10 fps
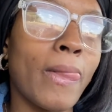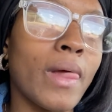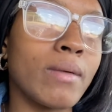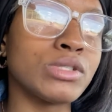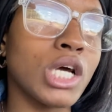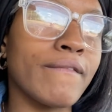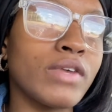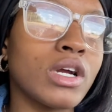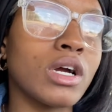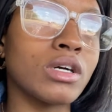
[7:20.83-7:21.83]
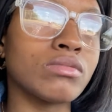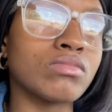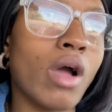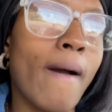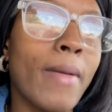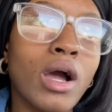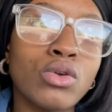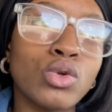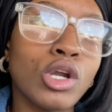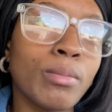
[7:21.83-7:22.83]
I'm trying to figure out I'm not
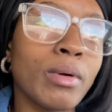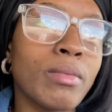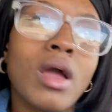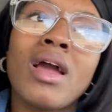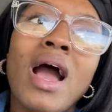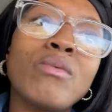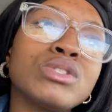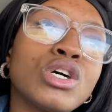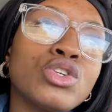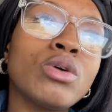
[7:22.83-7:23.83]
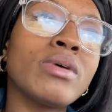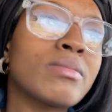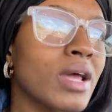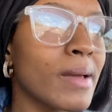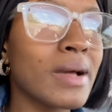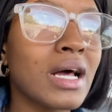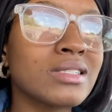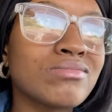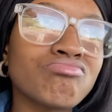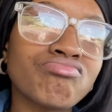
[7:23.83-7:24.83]
gonna do another mukbang I was gonna do a mukbang but I,
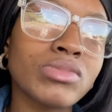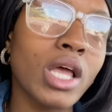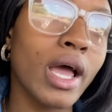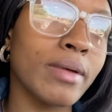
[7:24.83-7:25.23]
hmm, nah